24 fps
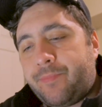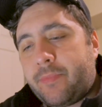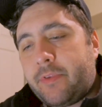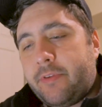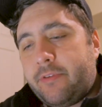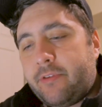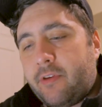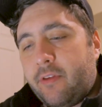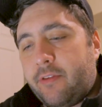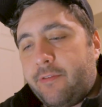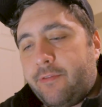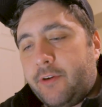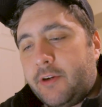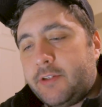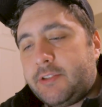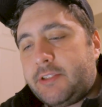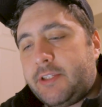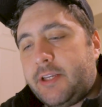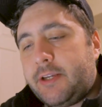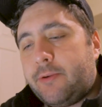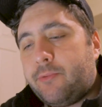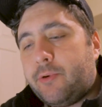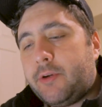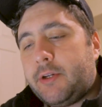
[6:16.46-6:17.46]
so the first
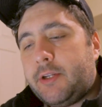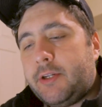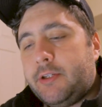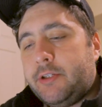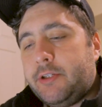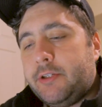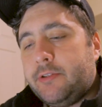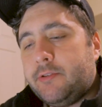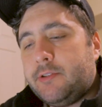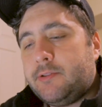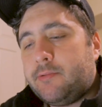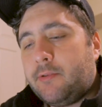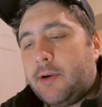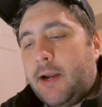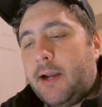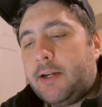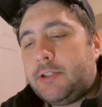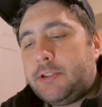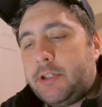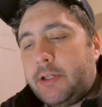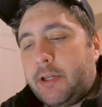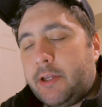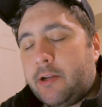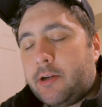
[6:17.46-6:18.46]
thing we're going to do is we're
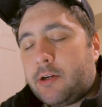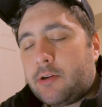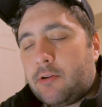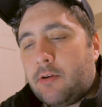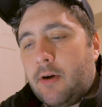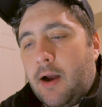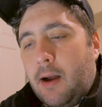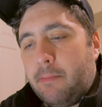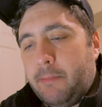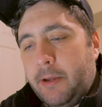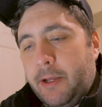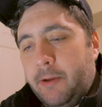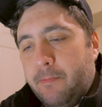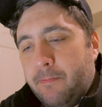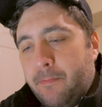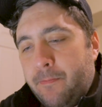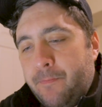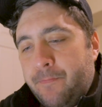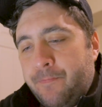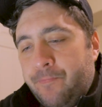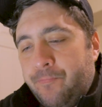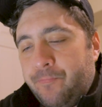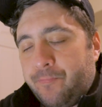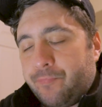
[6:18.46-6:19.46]
actually going to crop it
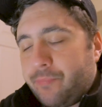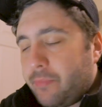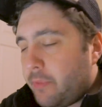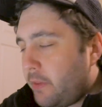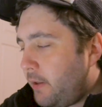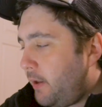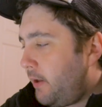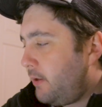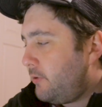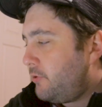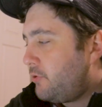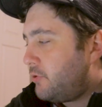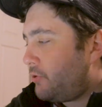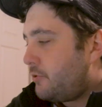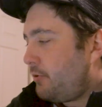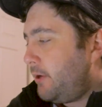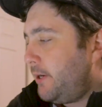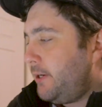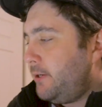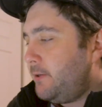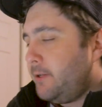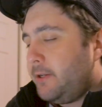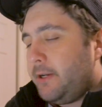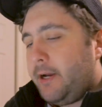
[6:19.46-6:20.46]
and
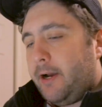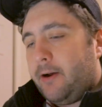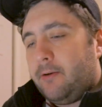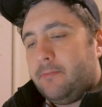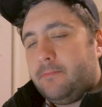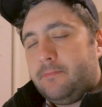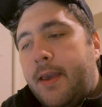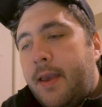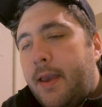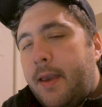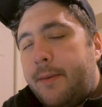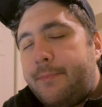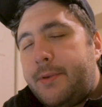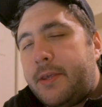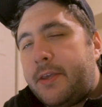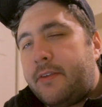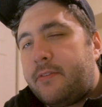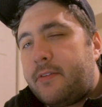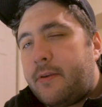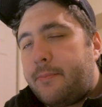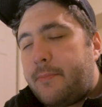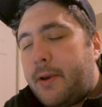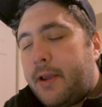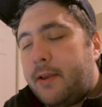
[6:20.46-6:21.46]
straighten it out. And
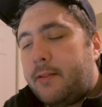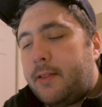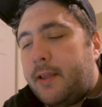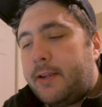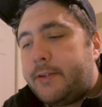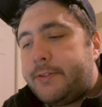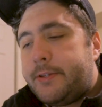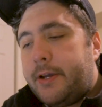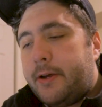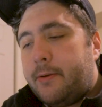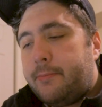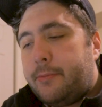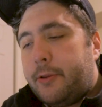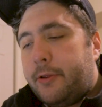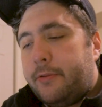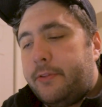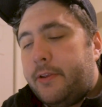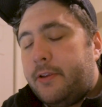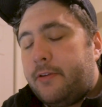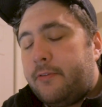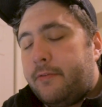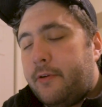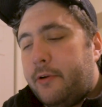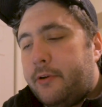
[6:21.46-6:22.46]
because I might like to upload
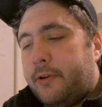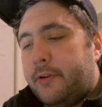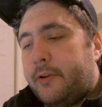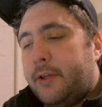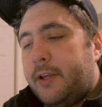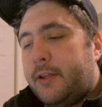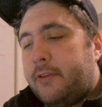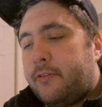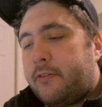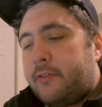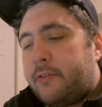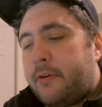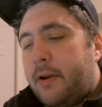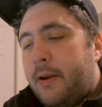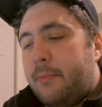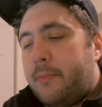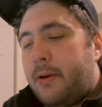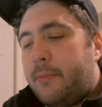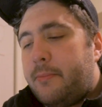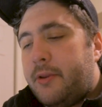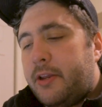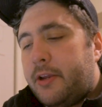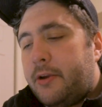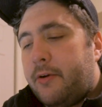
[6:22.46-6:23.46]
this photo to Instagram,
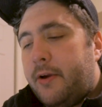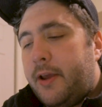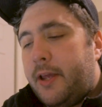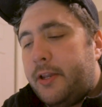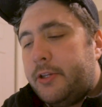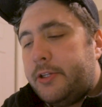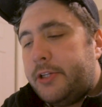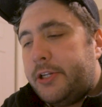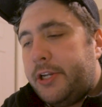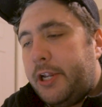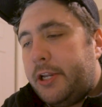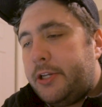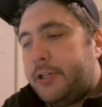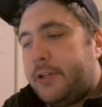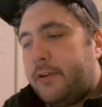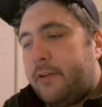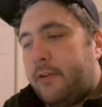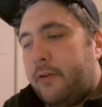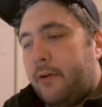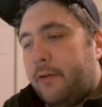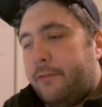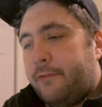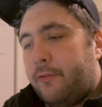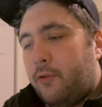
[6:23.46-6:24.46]
I'm going to go ahead and change it
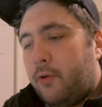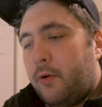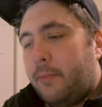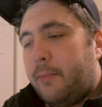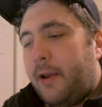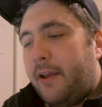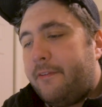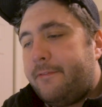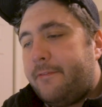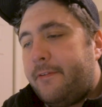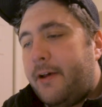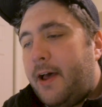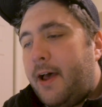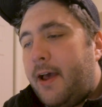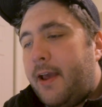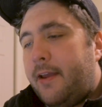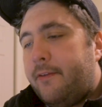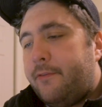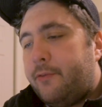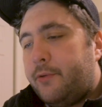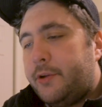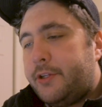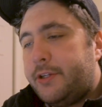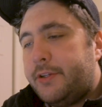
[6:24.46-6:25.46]
to a four by
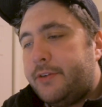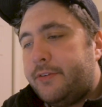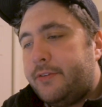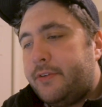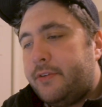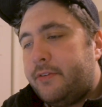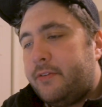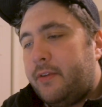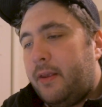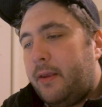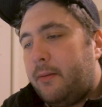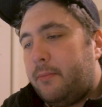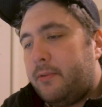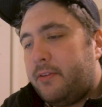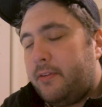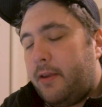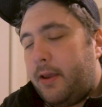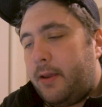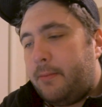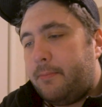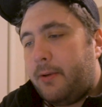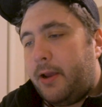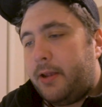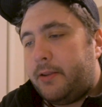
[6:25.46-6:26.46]
five, which is the same
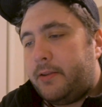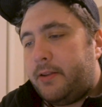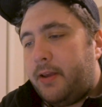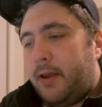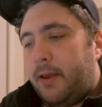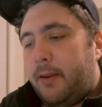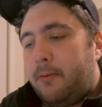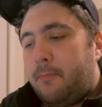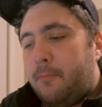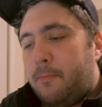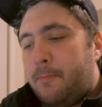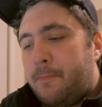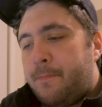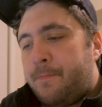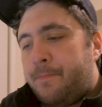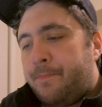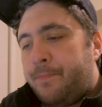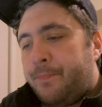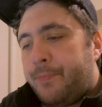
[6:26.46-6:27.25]
as eight by ten.